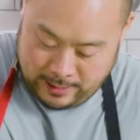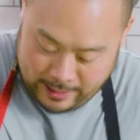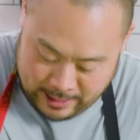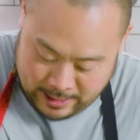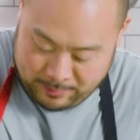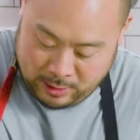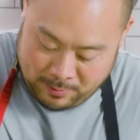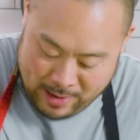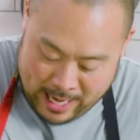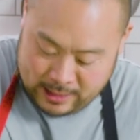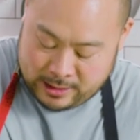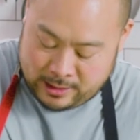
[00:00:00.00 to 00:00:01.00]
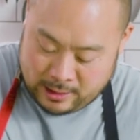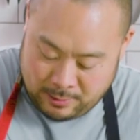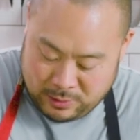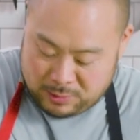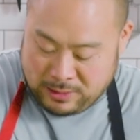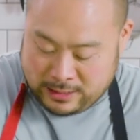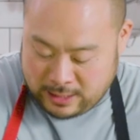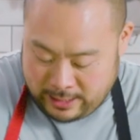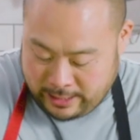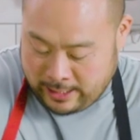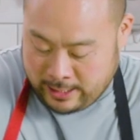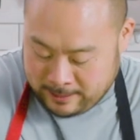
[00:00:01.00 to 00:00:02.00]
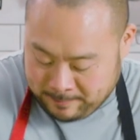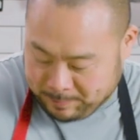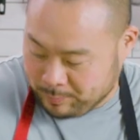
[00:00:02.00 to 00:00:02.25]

And I'm gonna mash this up as best I can.